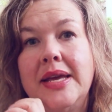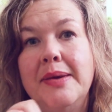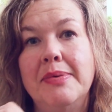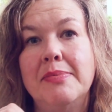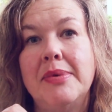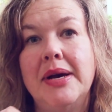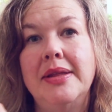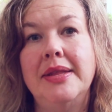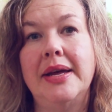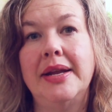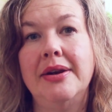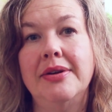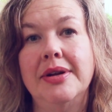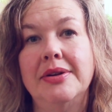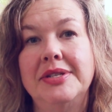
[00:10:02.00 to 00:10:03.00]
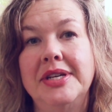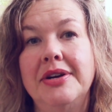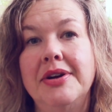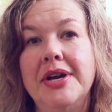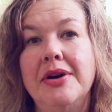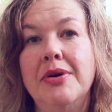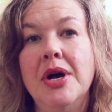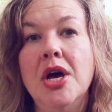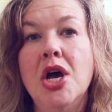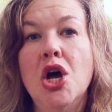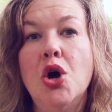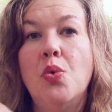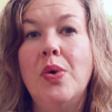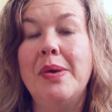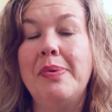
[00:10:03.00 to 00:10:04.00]
keep in mind that here in Ontario,
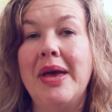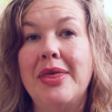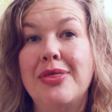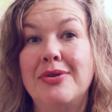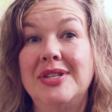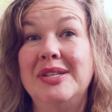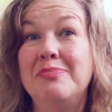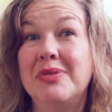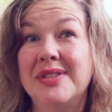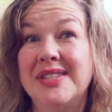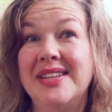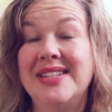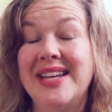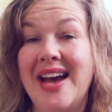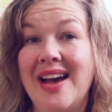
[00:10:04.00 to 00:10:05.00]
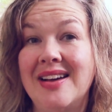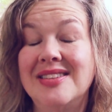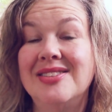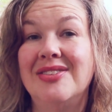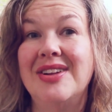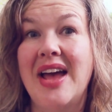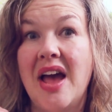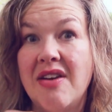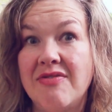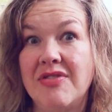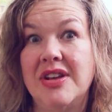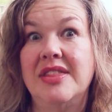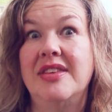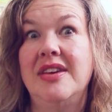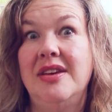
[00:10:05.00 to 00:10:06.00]
we pay 13% tax on
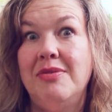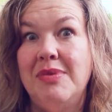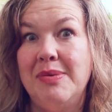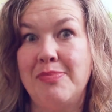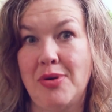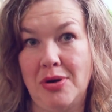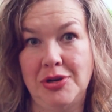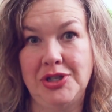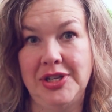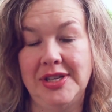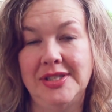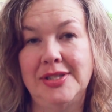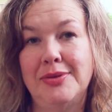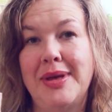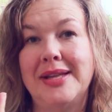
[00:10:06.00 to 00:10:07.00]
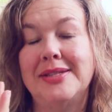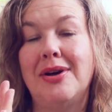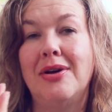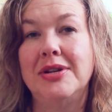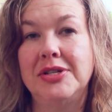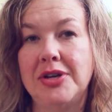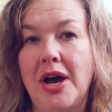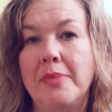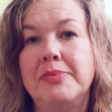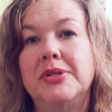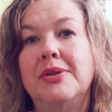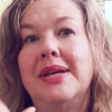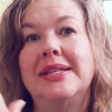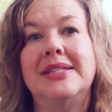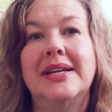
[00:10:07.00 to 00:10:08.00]
everything we purchase. So that's on top.
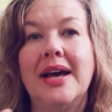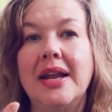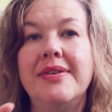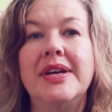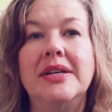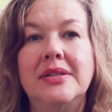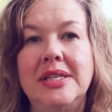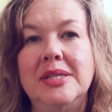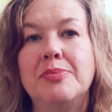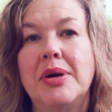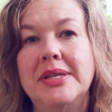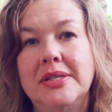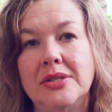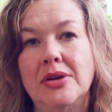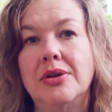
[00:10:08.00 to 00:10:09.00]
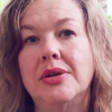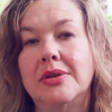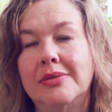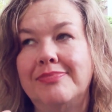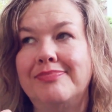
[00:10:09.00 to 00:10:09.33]
So that's a kind of, these prices are